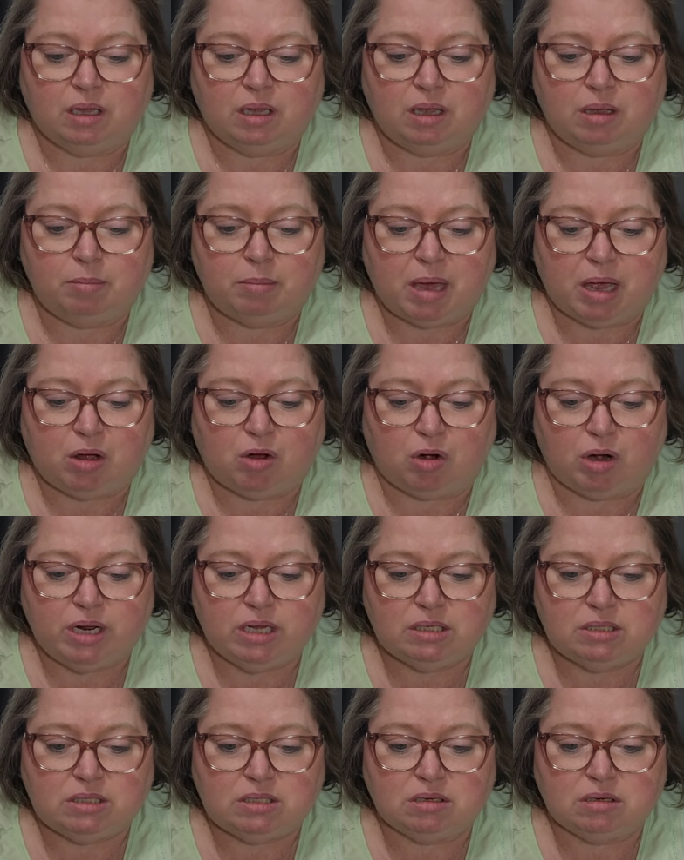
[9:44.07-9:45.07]
And my
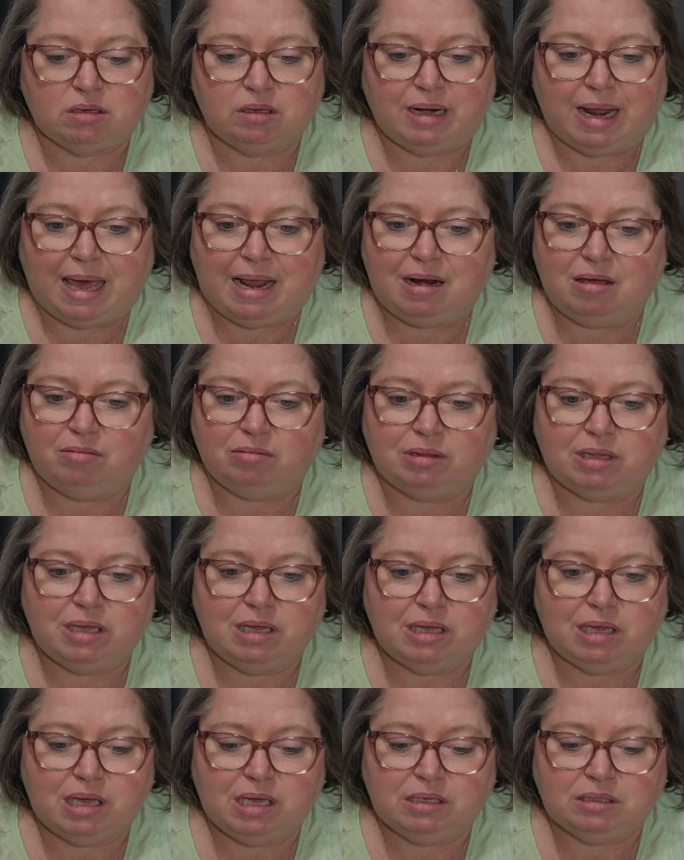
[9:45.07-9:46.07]
grandson, I don't
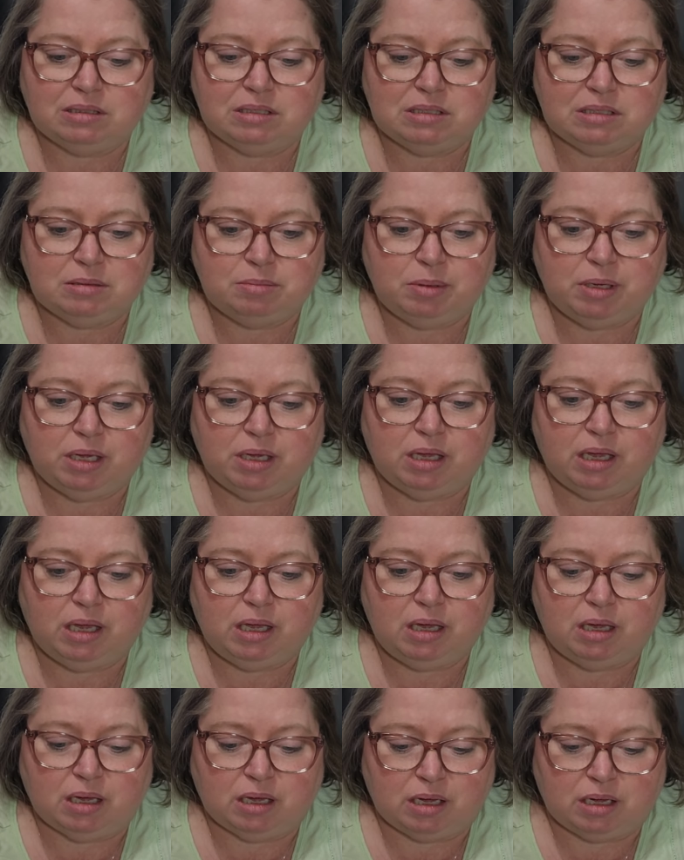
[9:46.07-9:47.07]
think he's this big
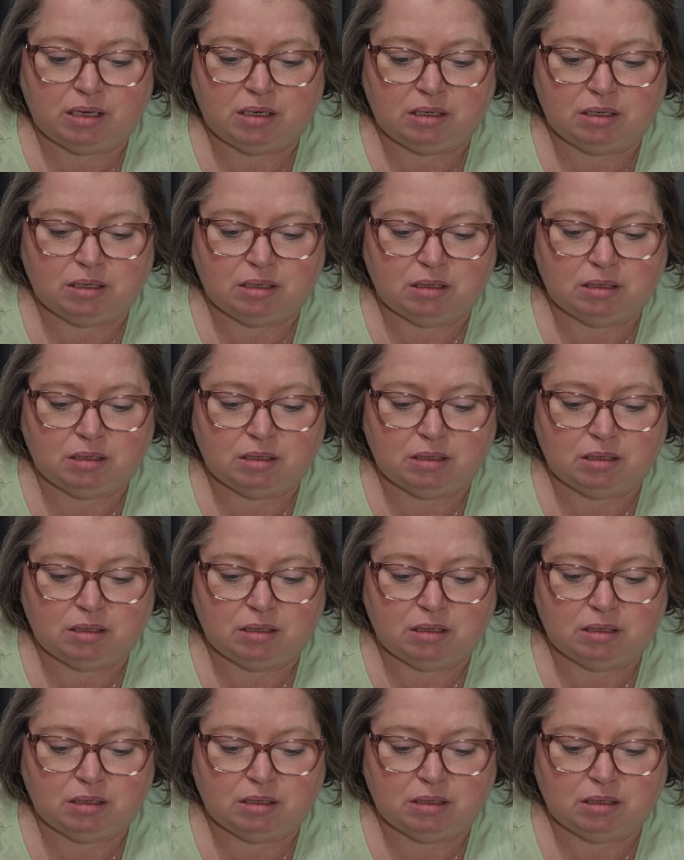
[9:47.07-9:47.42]
yet.